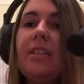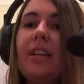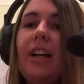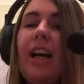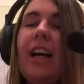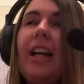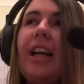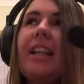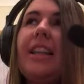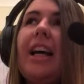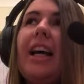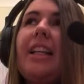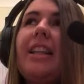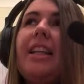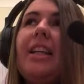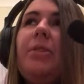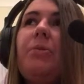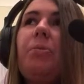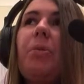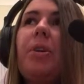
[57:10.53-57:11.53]
I
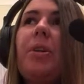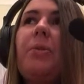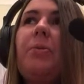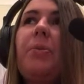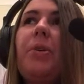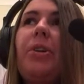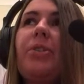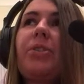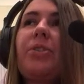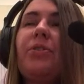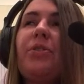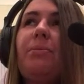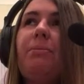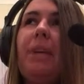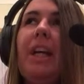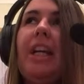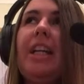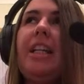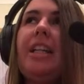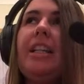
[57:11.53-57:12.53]
think what it was for
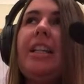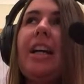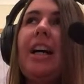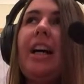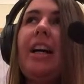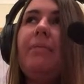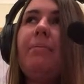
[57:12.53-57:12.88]
me,